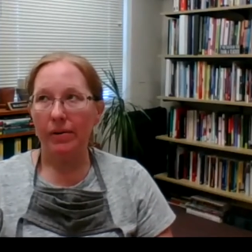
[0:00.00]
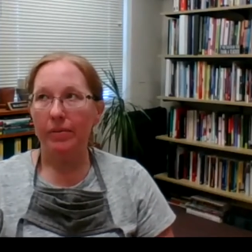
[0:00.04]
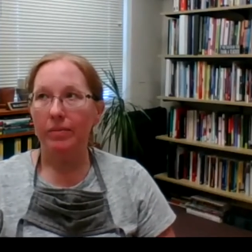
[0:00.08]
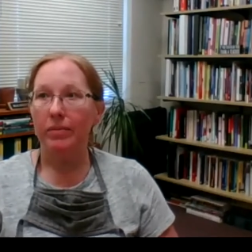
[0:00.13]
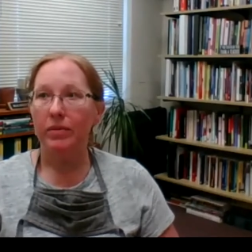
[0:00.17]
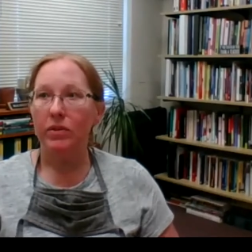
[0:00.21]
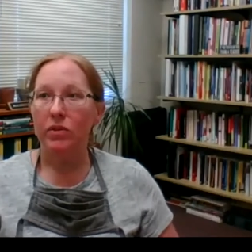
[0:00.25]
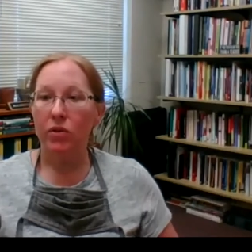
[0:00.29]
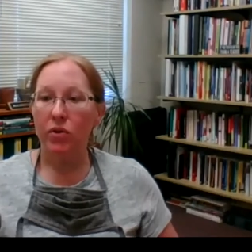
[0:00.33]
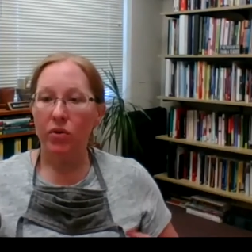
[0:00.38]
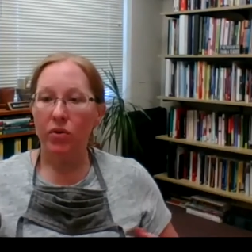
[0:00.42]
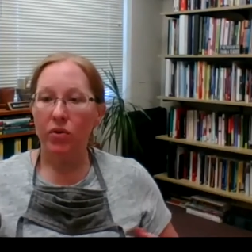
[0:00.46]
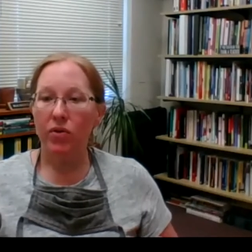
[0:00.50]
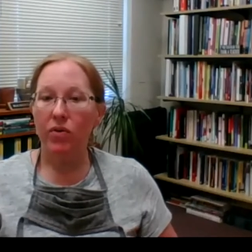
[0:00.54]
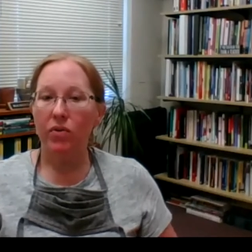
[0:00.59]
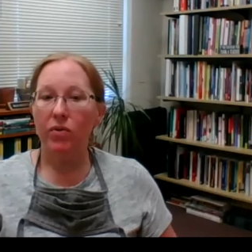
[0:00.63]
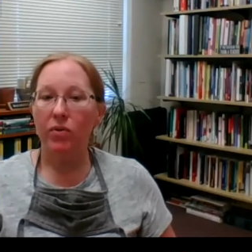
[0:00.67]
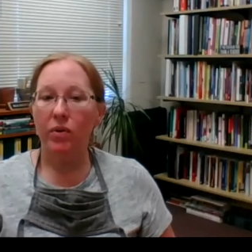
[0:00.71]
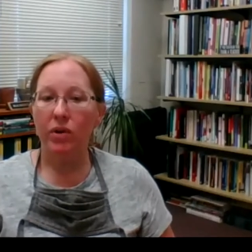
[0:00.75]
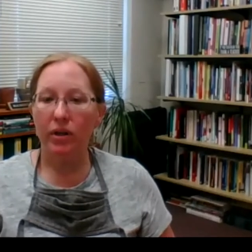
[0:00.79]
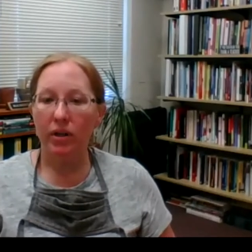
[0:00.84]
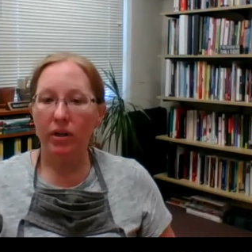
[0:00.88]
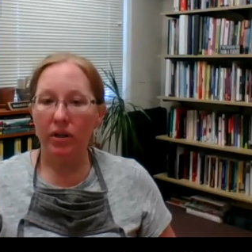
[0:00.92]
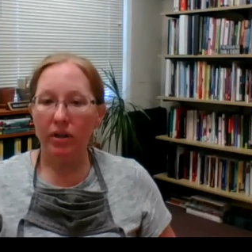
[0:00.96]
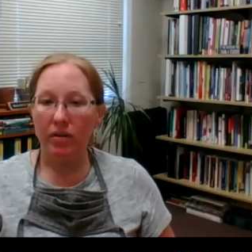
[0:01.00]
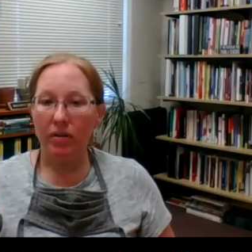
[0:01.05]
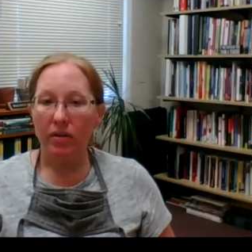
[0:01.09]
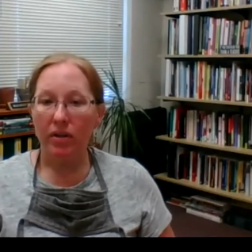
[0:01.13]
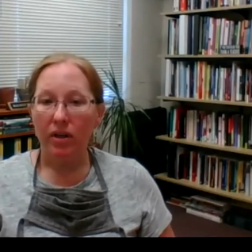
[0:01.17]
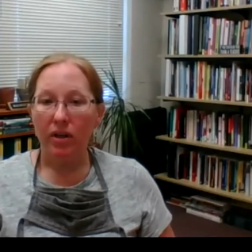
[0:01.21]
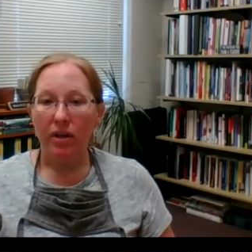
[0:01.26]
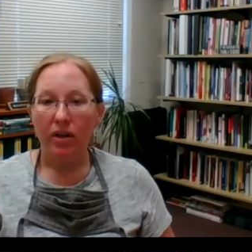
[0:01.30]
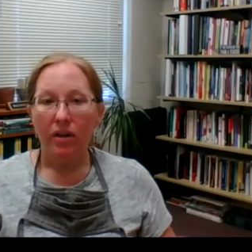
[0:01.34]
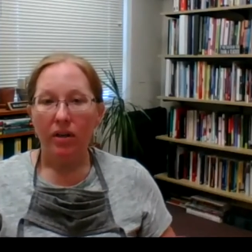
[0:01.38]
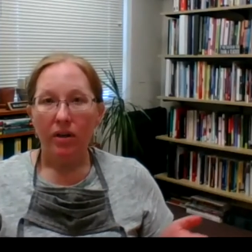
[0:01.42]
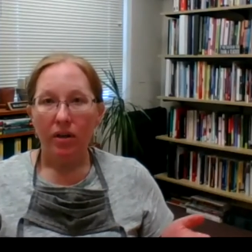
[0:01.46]
So you would
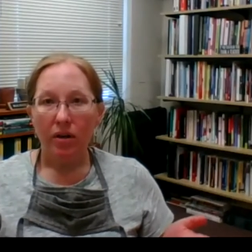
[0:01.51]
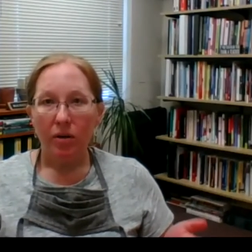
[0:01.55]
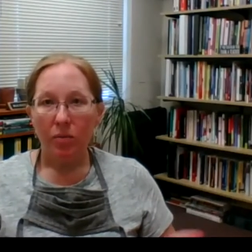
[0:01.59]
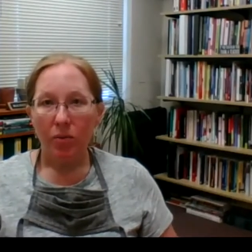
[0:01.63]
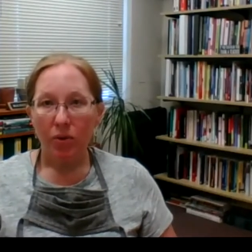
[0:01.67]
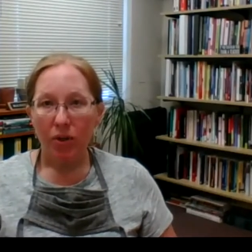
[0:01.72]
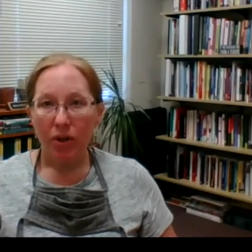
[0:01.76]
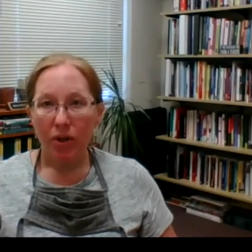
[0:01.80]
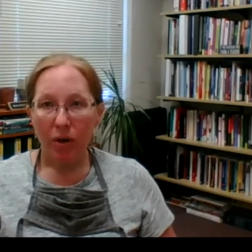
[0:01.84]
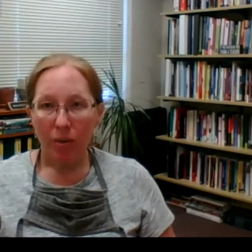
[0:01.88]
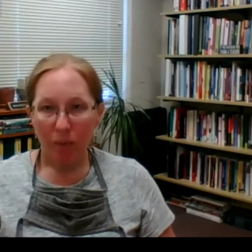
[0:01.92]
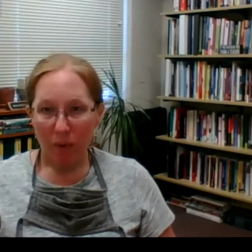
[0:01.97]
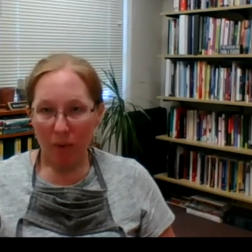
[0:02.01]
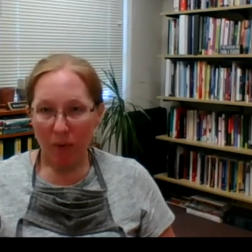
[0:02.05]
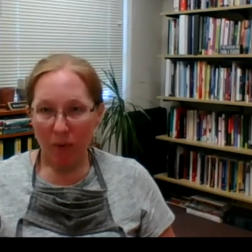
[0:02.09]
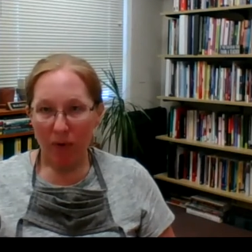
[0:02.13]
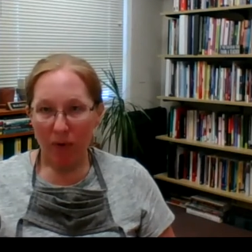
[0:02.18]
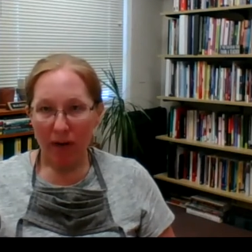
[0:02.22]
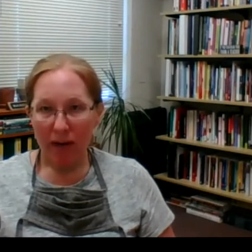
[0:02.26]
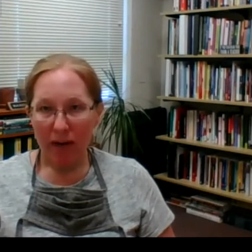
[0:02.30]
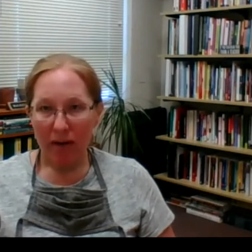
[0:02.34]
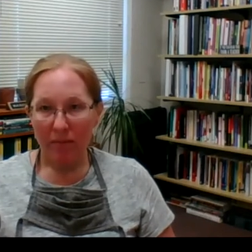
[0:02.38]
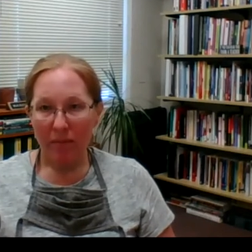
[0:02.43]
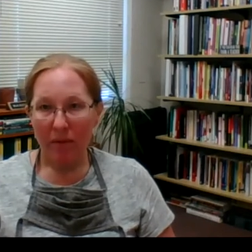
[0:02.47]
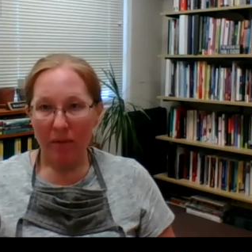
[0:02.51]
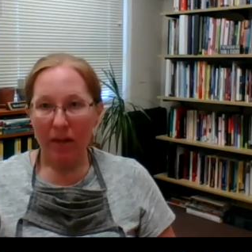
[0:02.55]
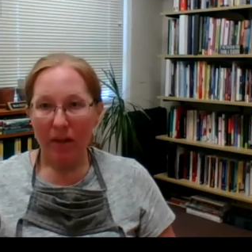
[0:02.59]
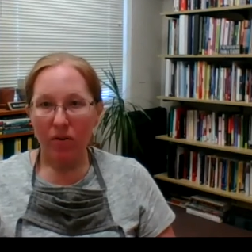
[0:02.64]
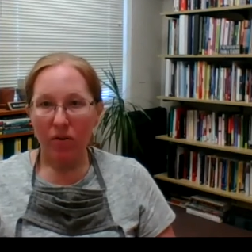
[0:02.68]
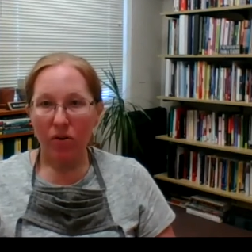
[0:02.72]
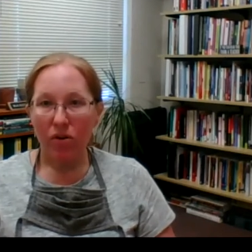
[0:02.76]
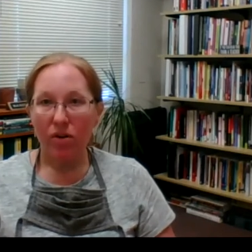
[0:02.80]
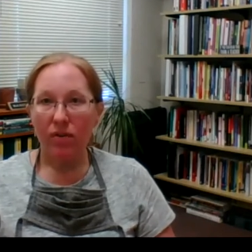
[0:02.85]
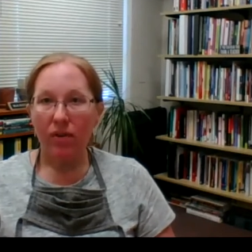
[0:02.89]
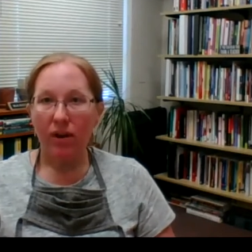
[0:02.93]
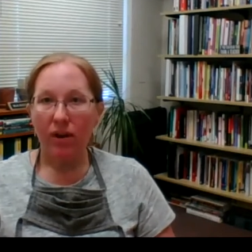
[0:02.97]
complete our program and
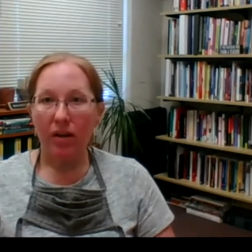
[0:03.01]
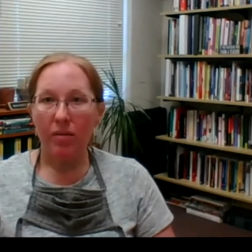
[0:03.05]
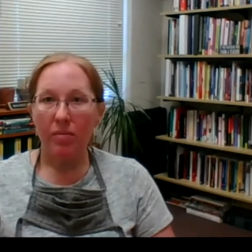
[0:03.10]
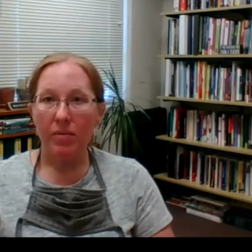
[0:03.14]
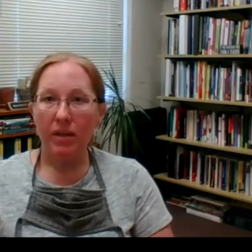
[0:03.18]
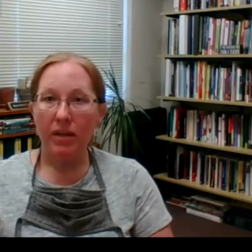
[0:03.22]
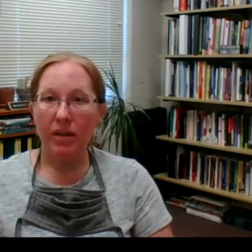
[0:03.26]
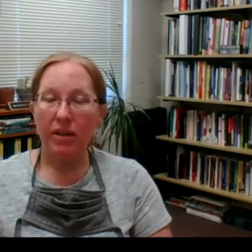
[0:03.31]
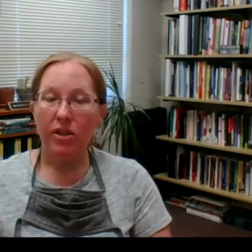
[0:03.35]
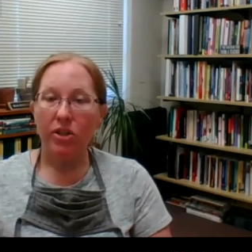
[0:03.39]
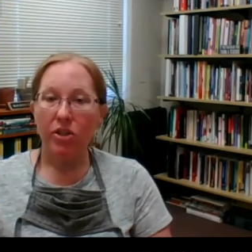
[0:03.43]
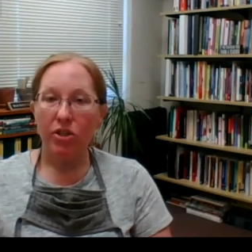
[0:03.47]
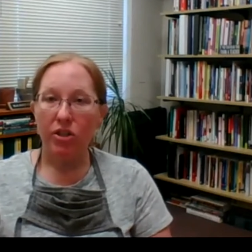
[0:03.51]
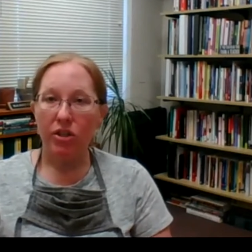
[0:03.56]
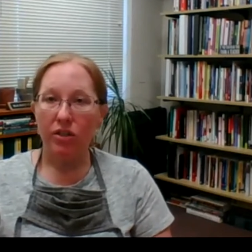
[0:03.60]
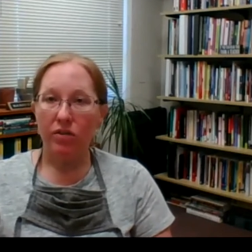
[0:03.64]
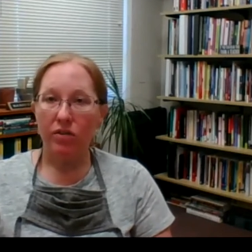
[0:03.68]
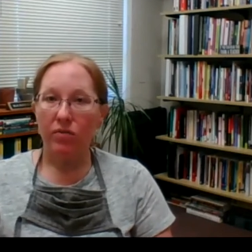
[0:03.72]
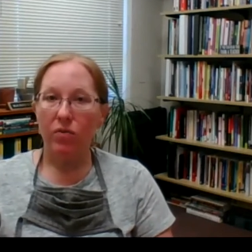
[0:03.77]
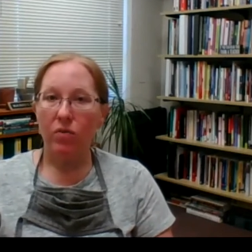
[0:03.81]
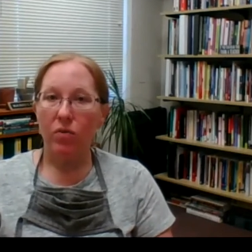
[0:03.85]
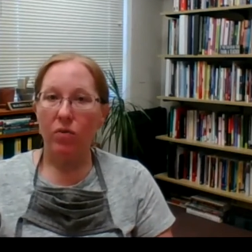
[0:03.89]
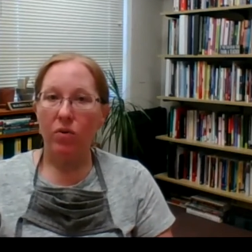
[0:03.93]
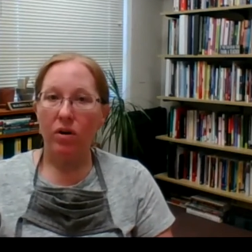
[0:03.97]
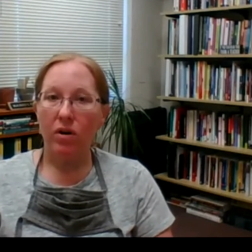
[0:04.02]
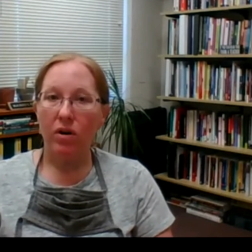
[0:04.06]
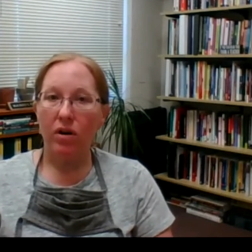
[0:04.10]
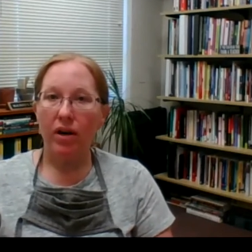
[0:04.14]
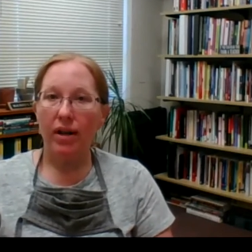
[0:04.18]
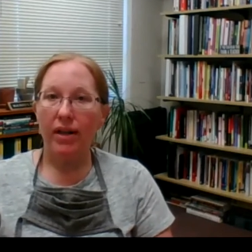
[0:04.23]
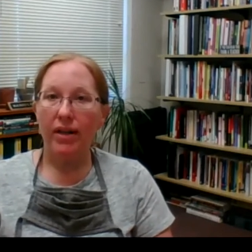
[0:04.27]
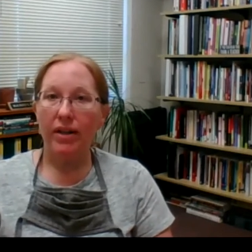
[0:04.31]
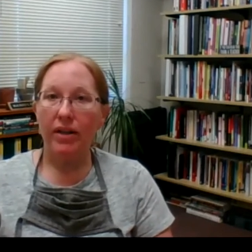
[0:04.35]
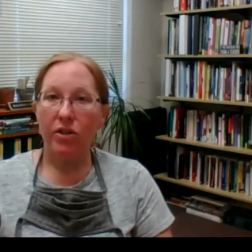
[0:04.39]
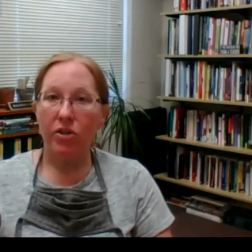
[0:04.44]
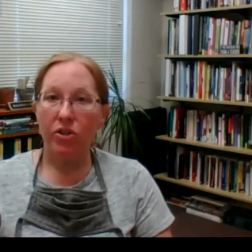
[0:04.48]
earn a recommendation for
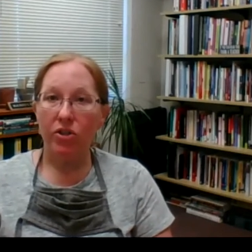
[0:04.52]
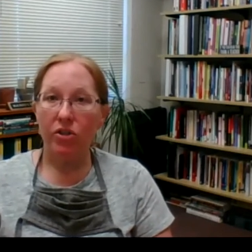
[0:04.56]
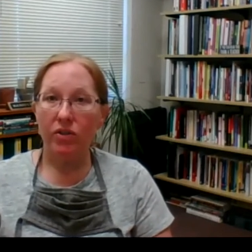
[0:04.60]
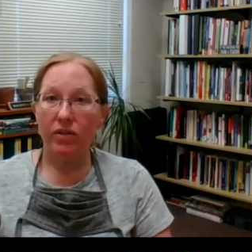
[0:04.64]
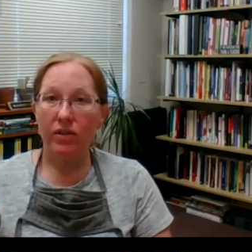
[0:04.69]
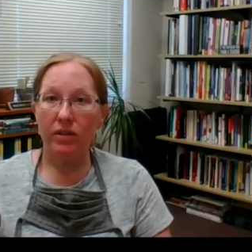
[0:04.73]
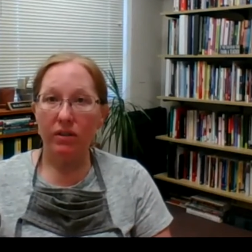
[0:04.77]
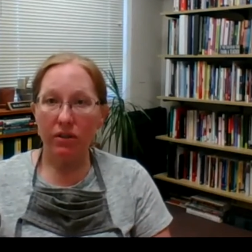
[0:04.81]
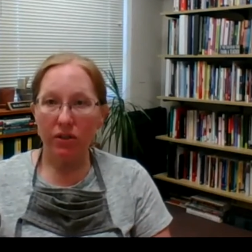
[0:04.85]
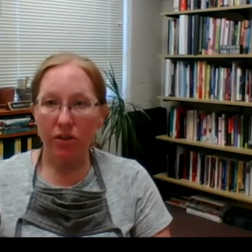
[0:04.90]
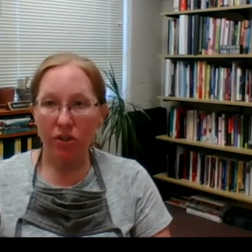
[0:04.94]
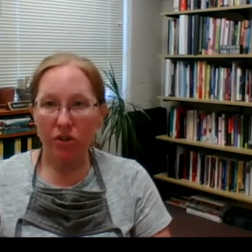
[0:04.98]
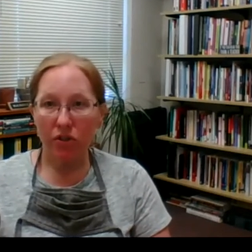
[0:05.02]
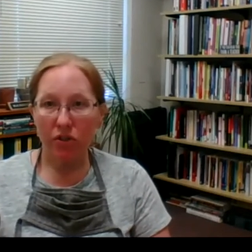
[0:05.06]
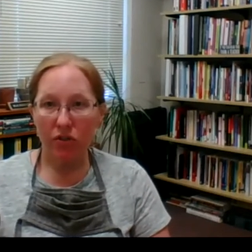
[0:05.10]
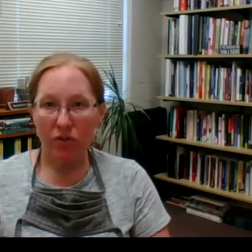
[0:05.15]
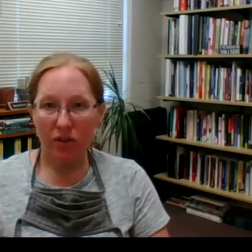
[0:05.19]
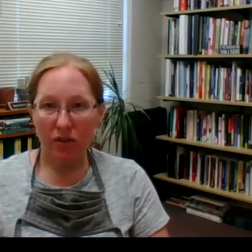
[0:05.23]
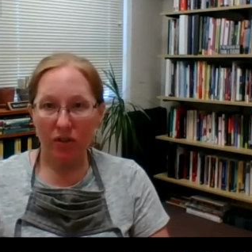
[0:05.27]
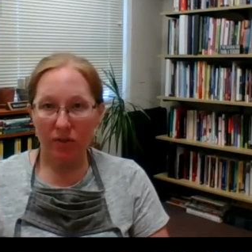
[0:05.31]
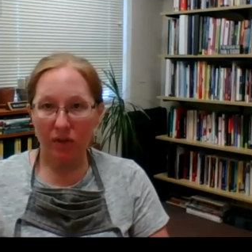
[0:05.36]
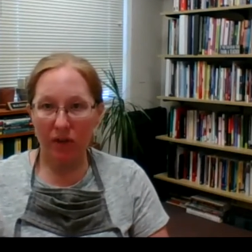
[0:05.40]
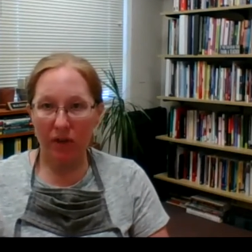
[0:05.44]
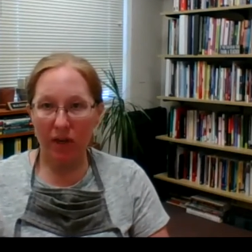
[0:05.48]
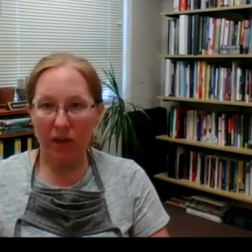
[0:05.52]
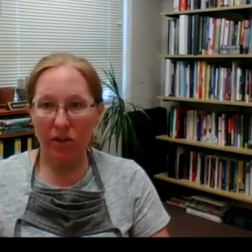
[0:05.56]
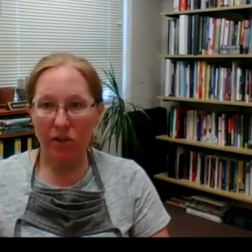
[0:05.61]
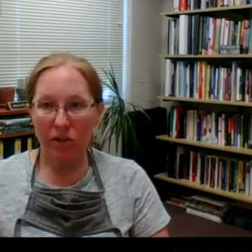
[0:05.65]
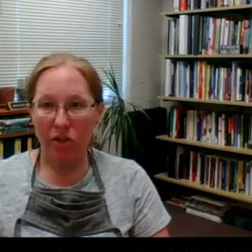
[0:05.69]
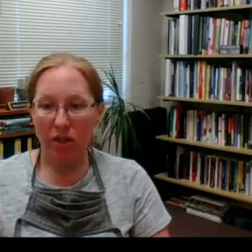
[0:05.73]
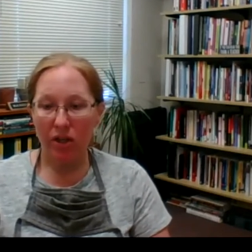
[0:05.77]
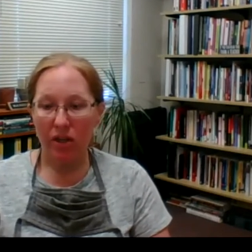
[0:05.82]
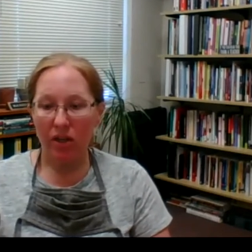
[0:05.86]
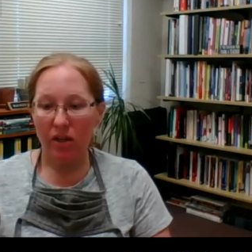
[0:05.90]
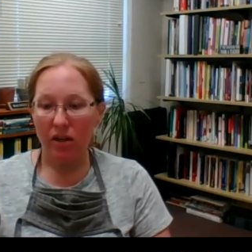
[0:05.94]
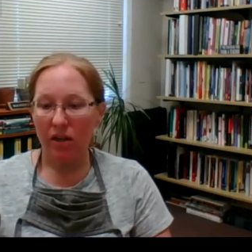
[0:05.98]
initial teaching
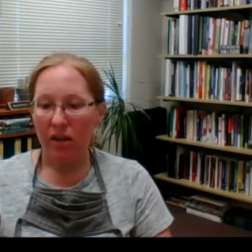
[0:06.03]
certification.